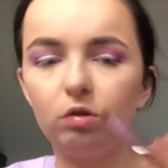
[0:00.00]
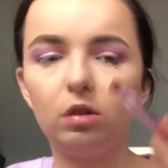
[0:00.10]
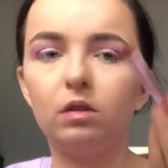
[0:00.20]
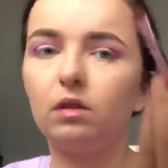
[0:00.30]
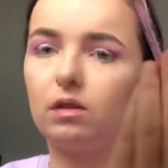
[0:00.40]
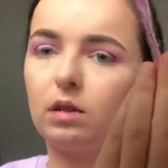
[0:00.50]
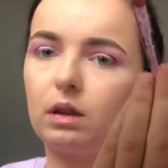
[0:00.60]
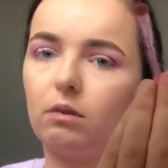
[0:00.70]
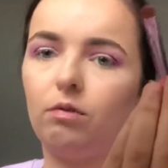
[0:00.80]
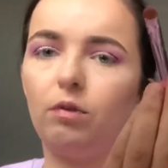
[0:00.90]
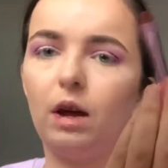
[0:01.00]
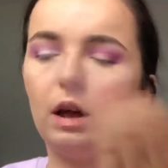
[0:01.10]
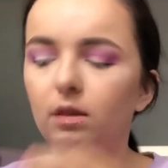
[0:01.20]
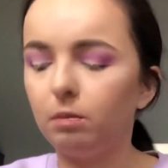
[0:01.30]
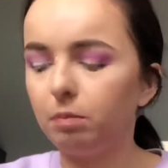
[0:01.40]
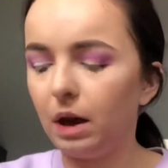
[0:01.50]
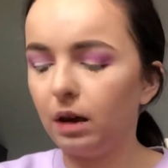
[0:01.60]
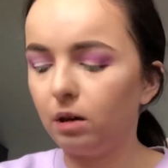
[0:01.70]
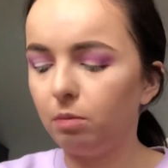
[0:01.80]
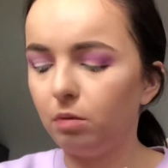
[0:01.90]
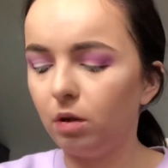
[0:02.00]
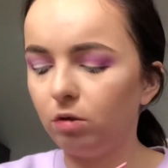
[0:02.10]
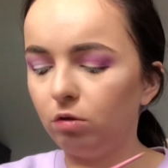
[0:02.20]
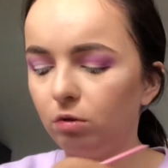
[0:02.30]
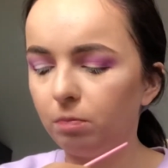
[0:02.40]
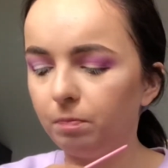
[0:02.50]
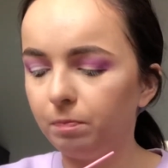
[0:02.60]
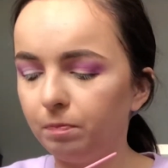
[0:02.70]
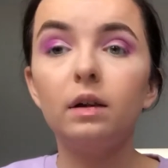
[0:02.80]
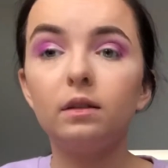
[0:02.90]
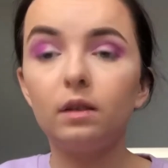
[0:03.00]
This is a flat packer brush.